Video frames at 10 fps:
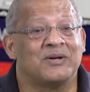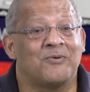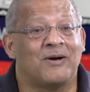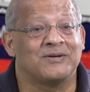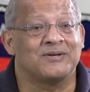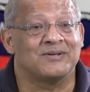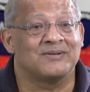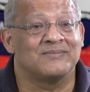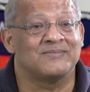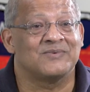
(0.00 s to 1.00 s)
big question.
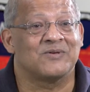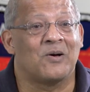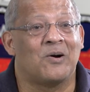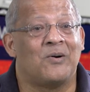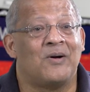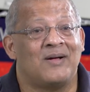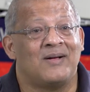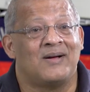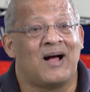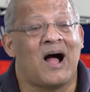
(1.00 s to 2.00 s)
So
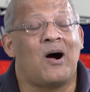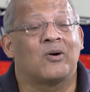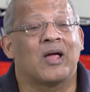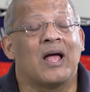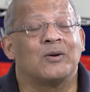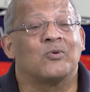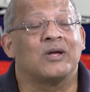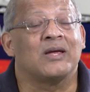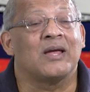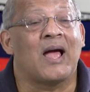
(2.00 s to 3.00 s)
how can
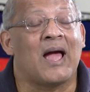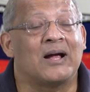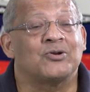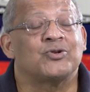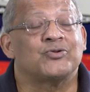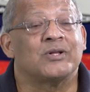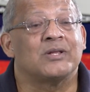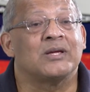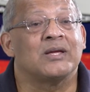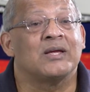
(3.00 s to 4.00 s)
we
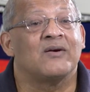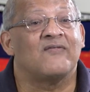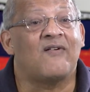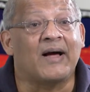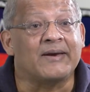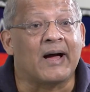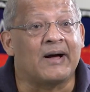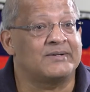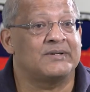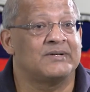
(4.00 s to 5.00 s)
actually find
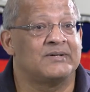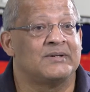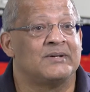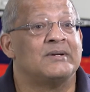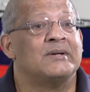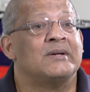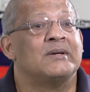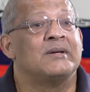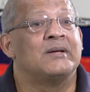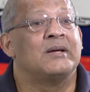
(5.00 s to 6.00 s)
out
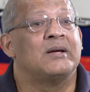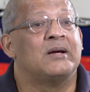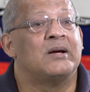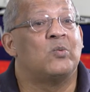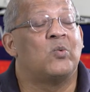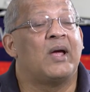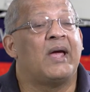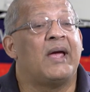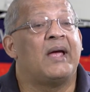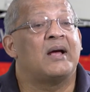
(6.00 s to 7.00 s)

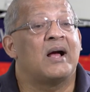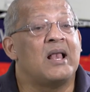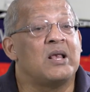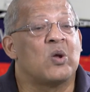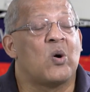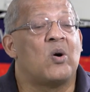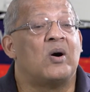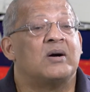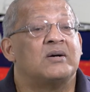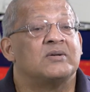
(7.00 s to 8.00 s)
where
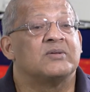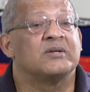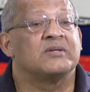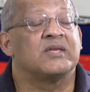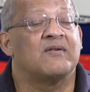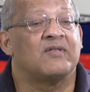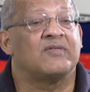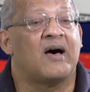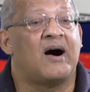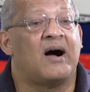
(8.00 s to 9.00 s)
along the
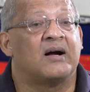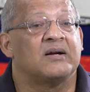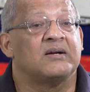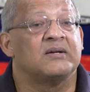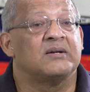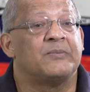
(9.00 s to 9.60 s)
seventh arc